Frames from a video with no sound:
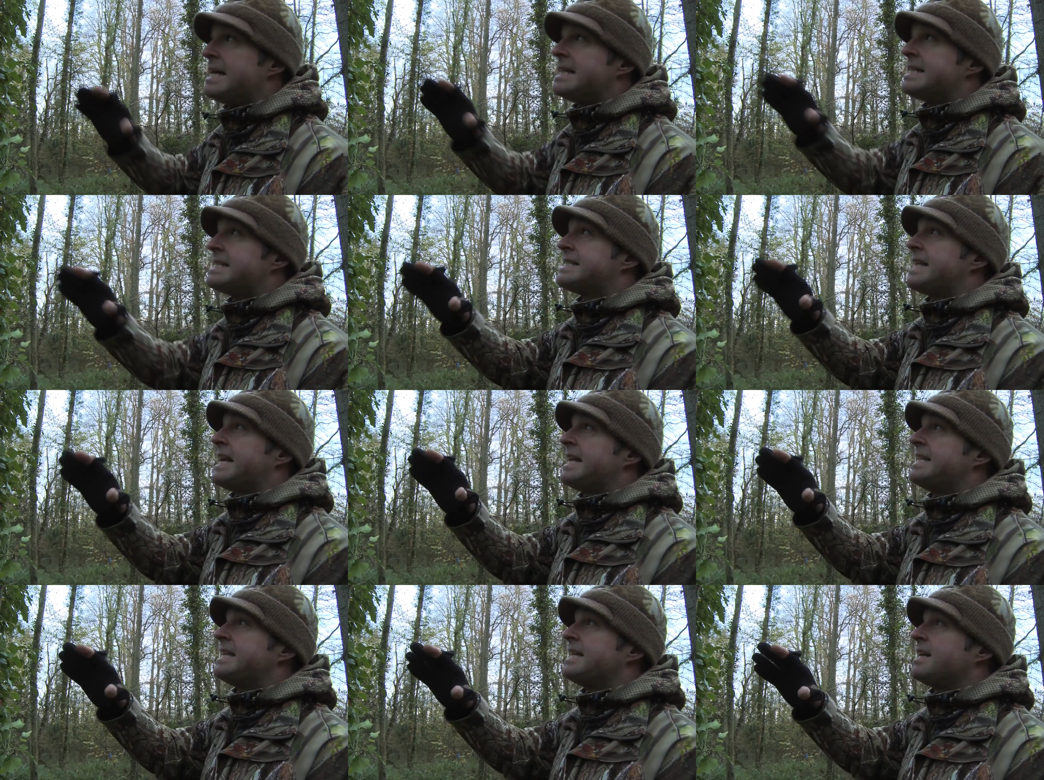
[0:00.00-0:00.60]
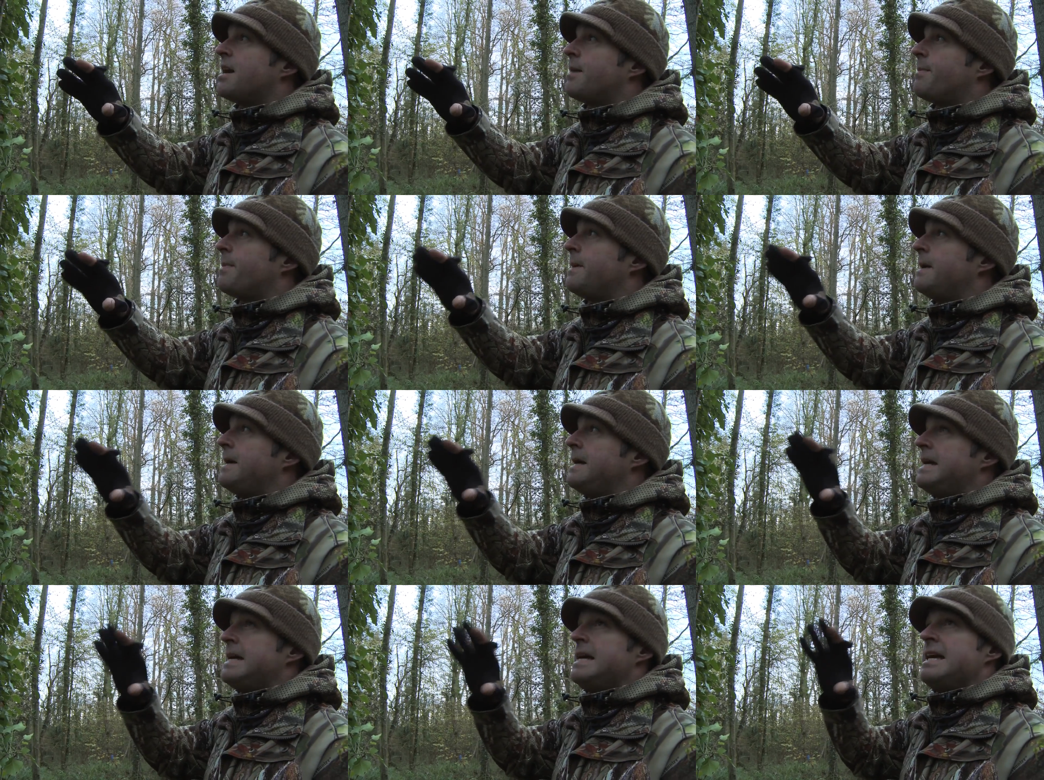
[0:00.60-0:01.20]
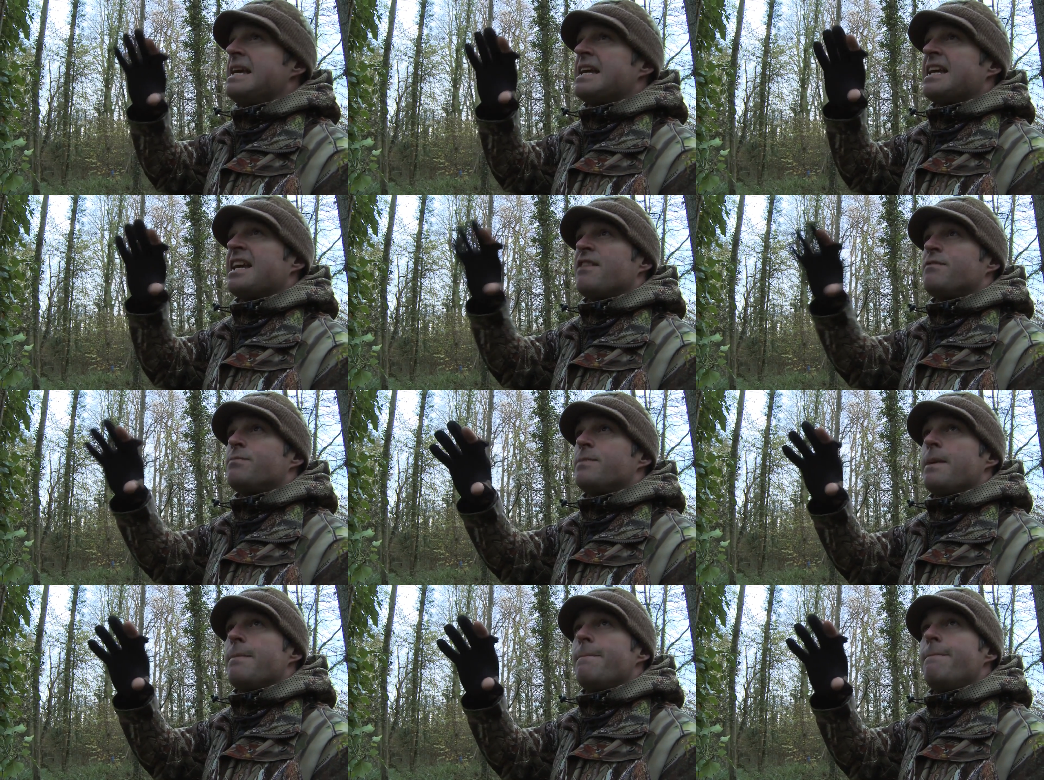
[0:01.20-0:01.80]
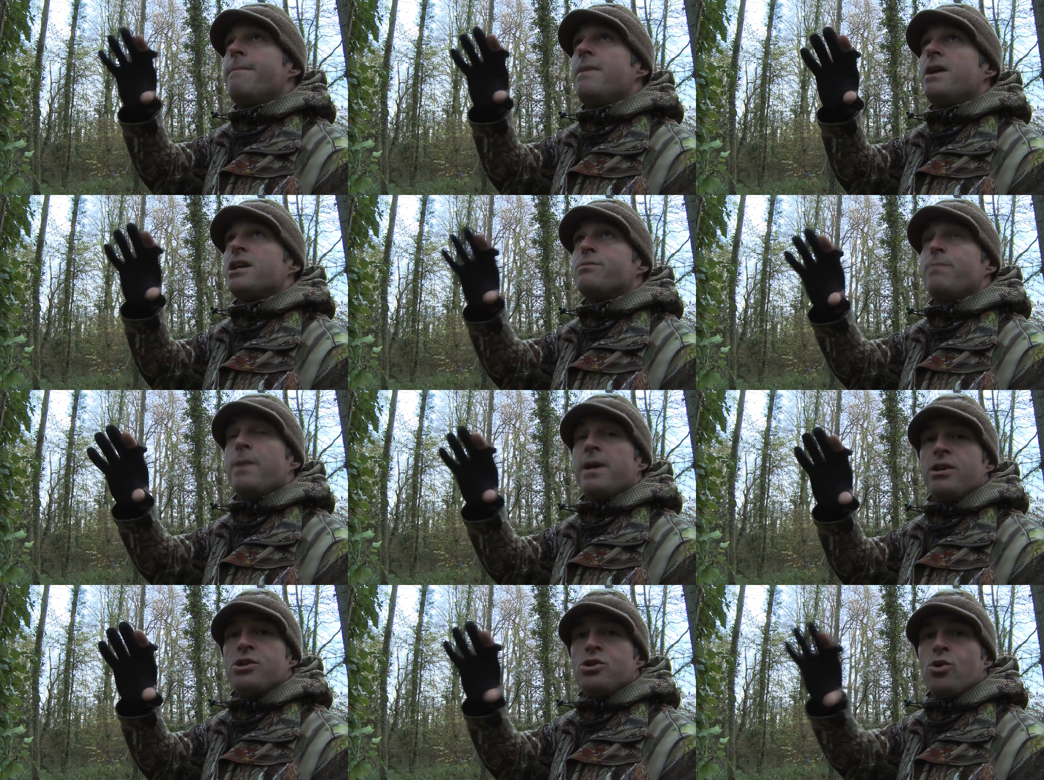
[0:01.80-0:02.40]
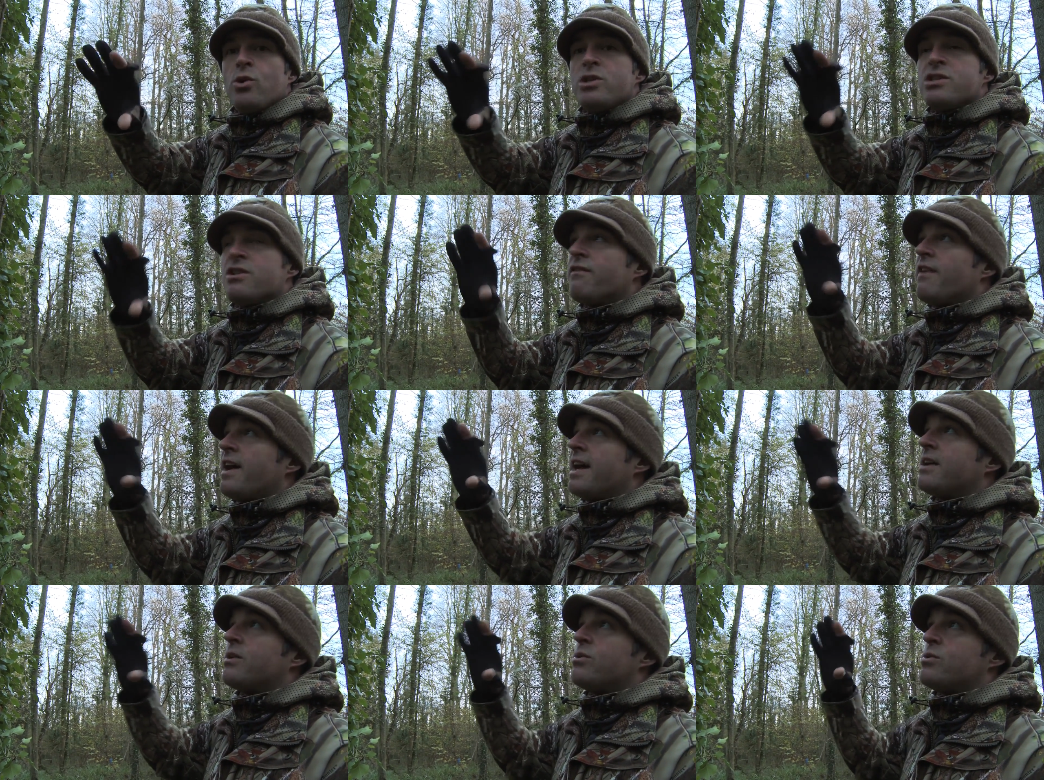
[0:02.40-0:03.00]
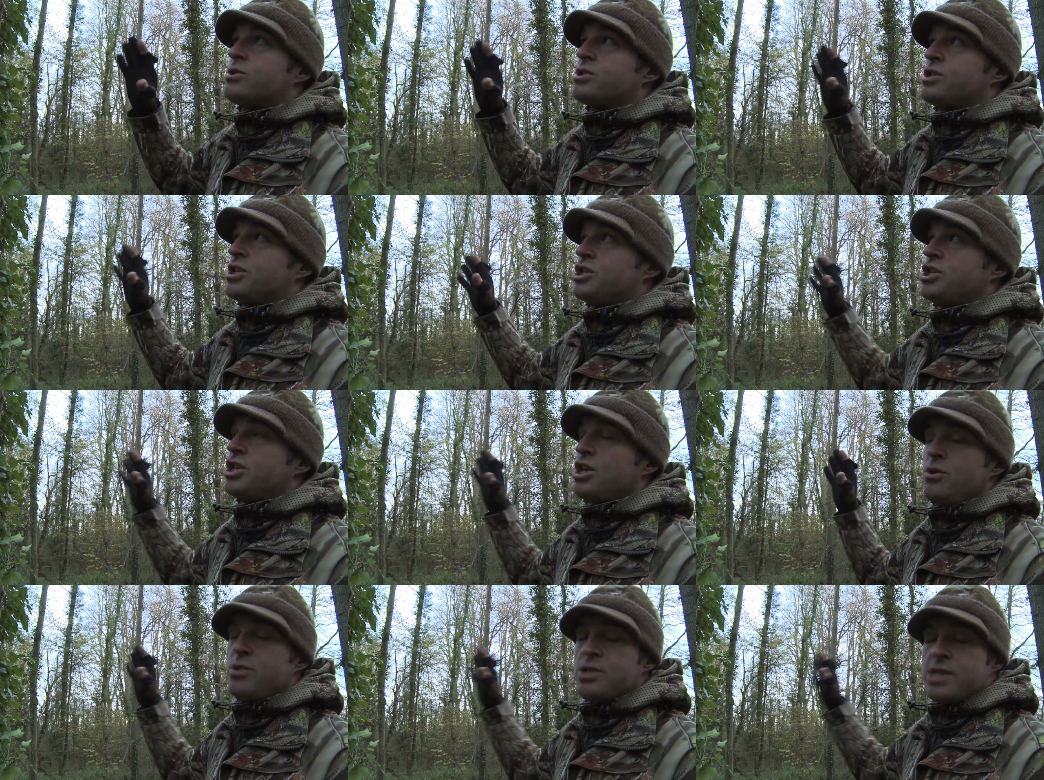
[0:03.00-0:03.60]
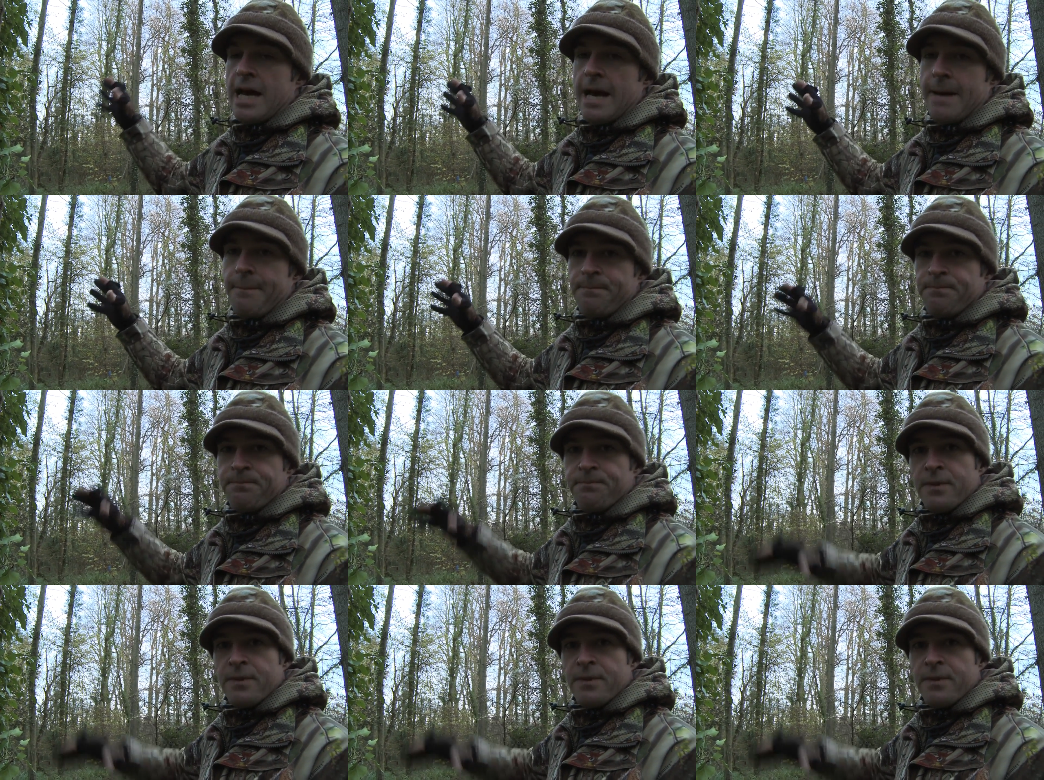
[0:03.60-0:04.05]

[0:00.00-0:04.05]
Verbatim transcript: Standing up gives me a much better choice of angles to shoot at,